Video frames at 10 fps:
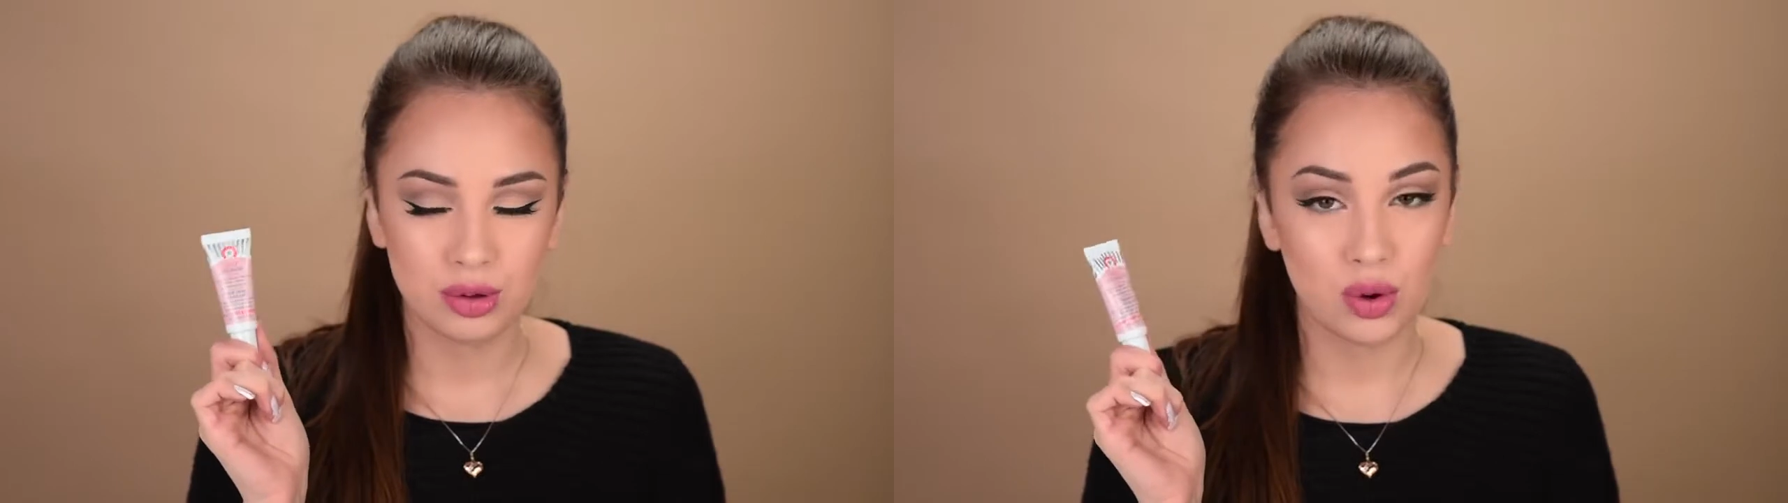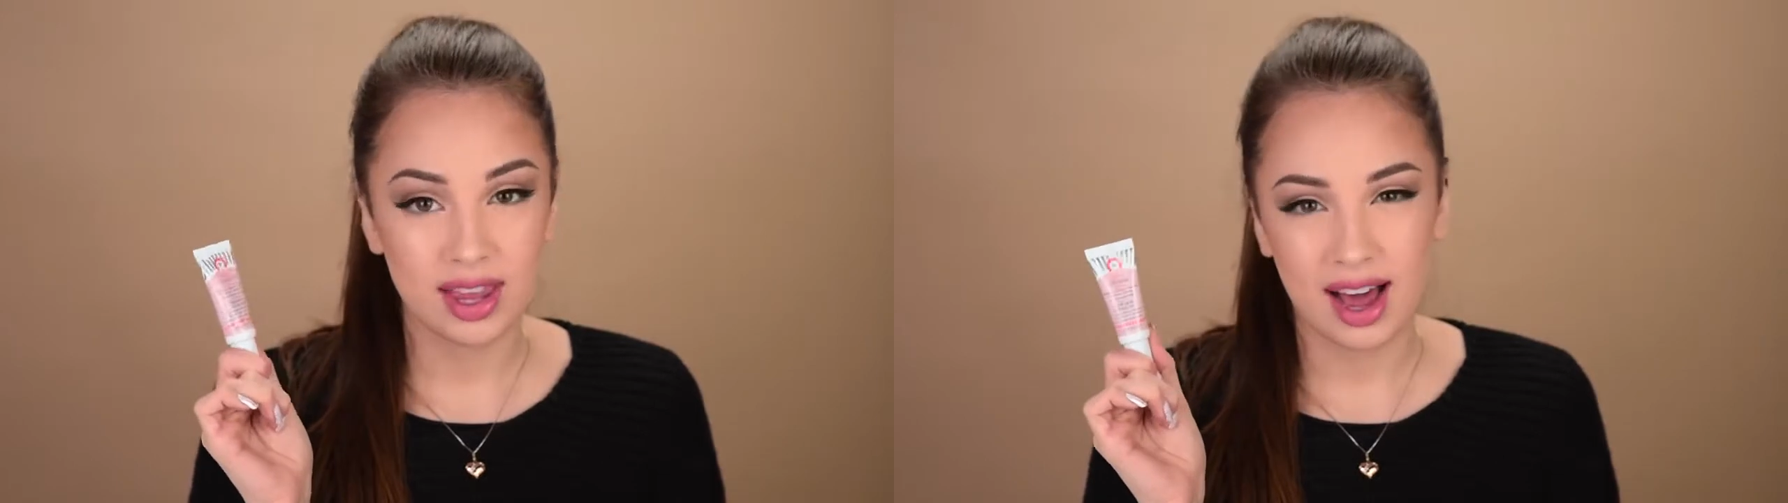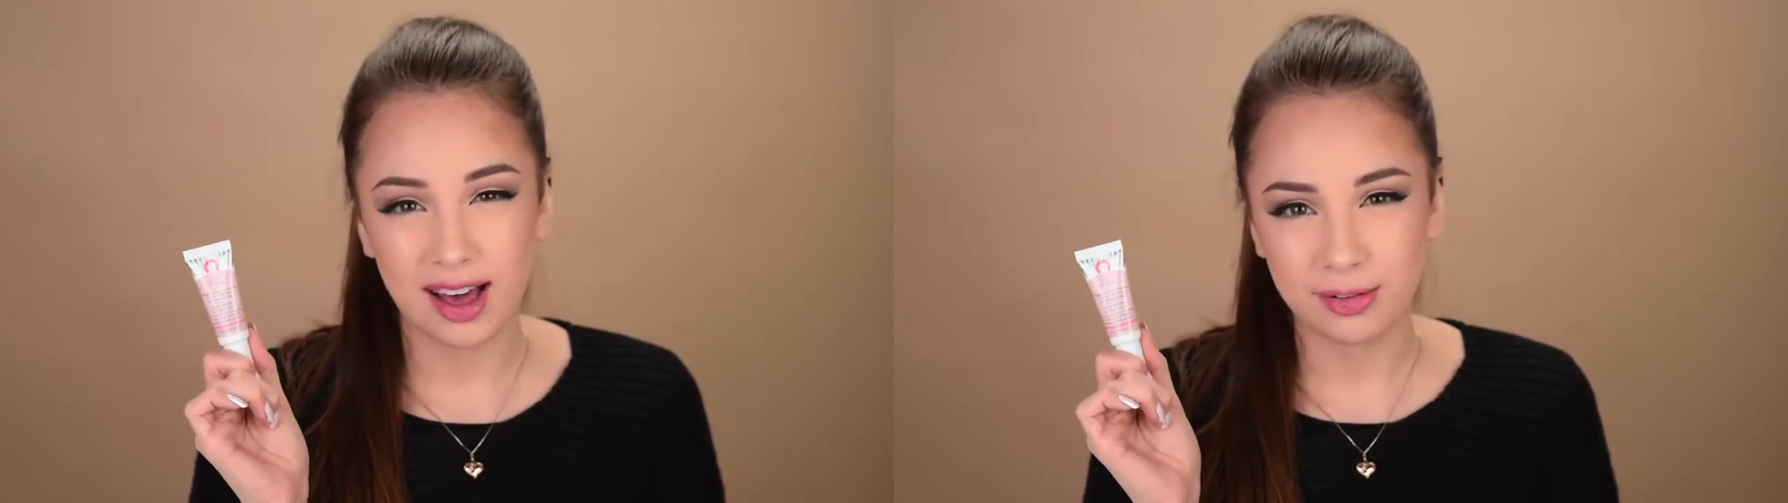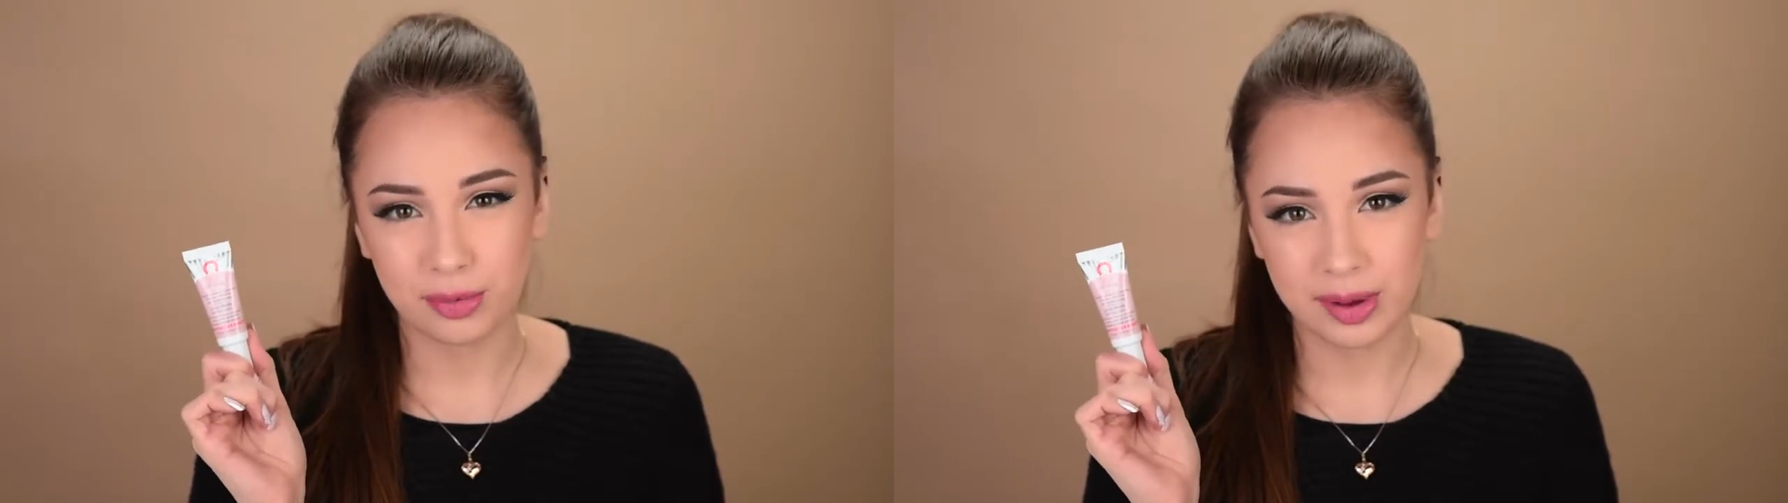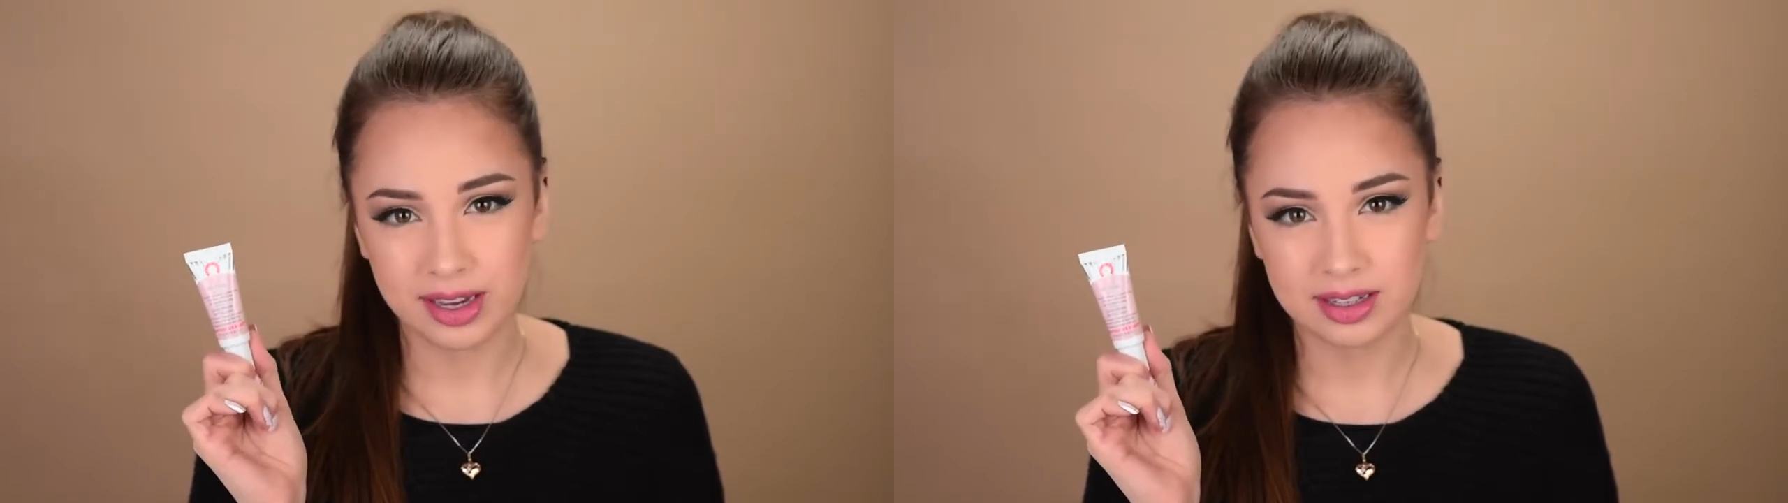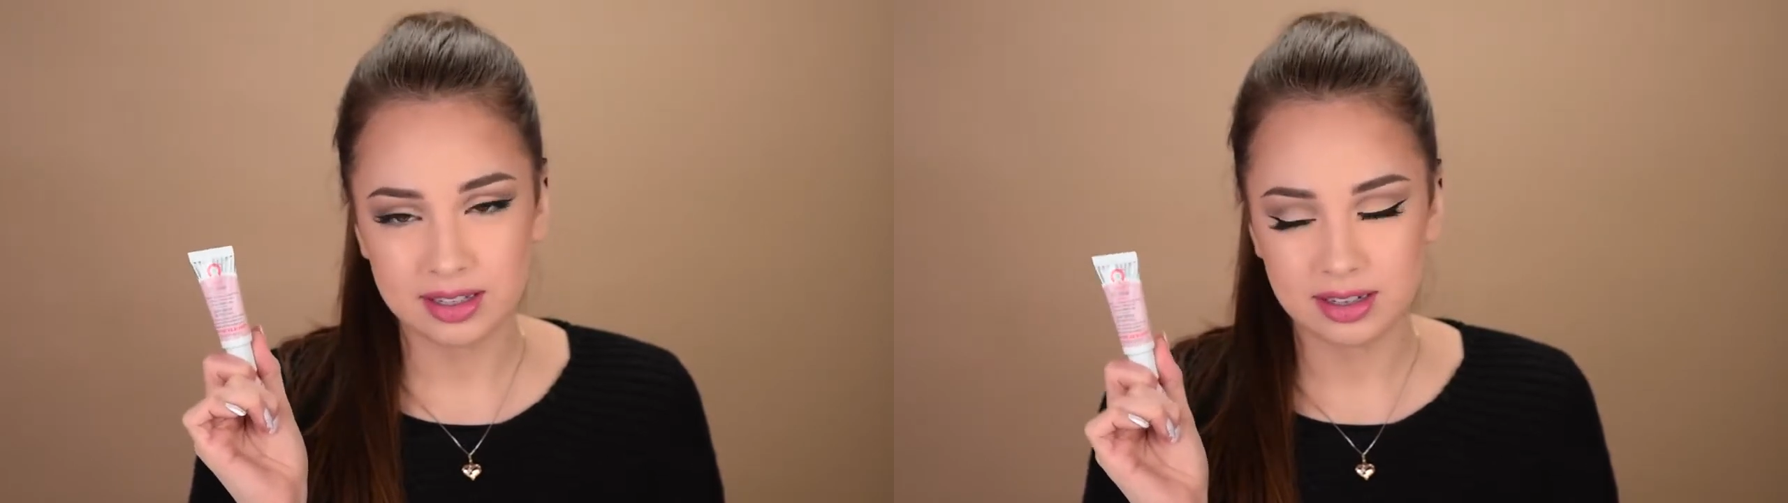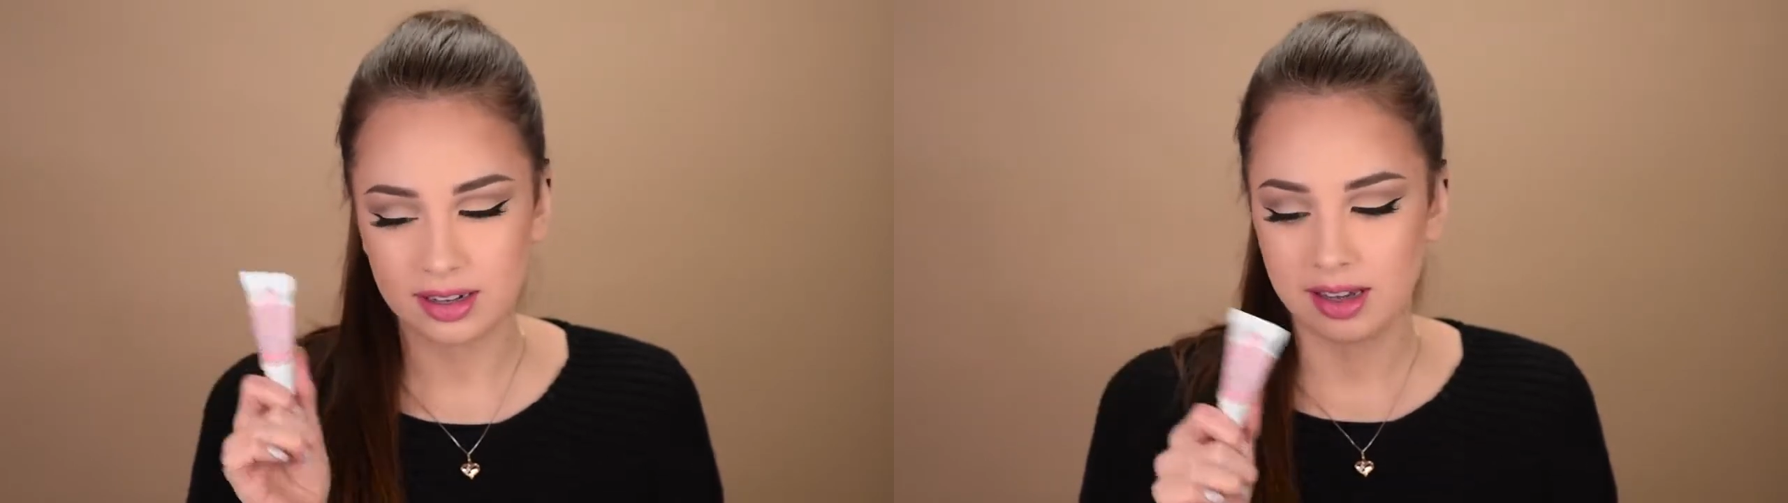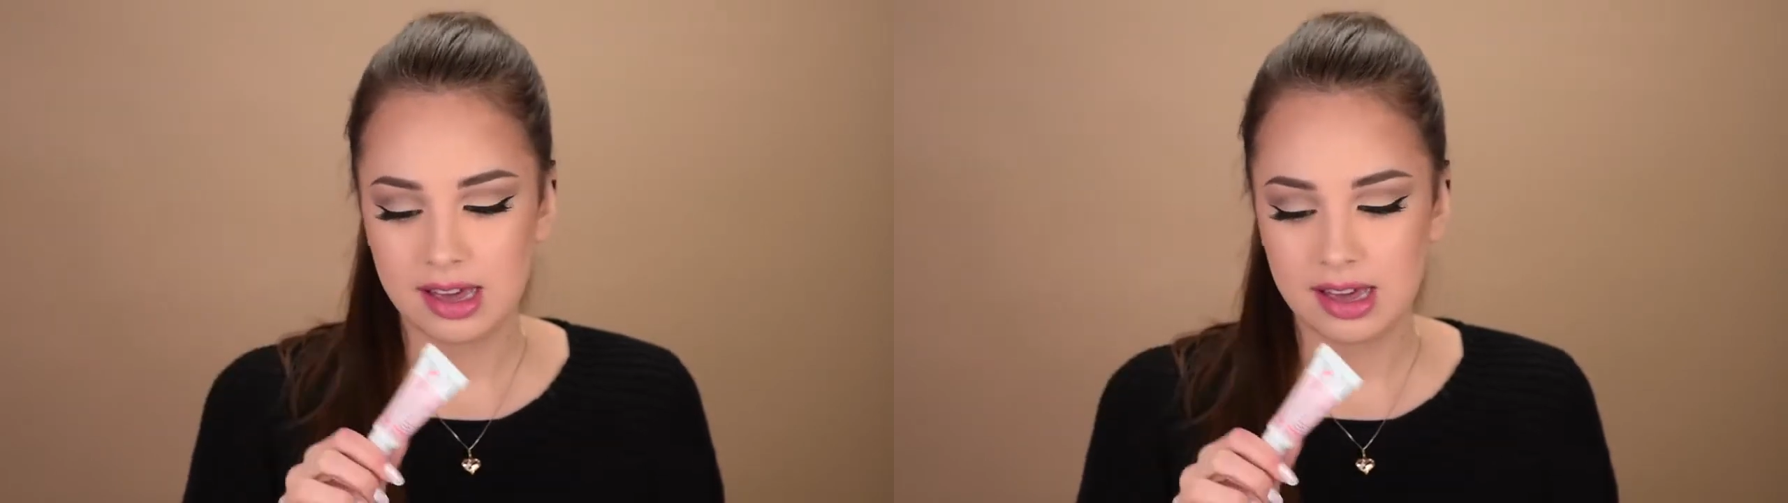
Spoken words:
2.5 weeks,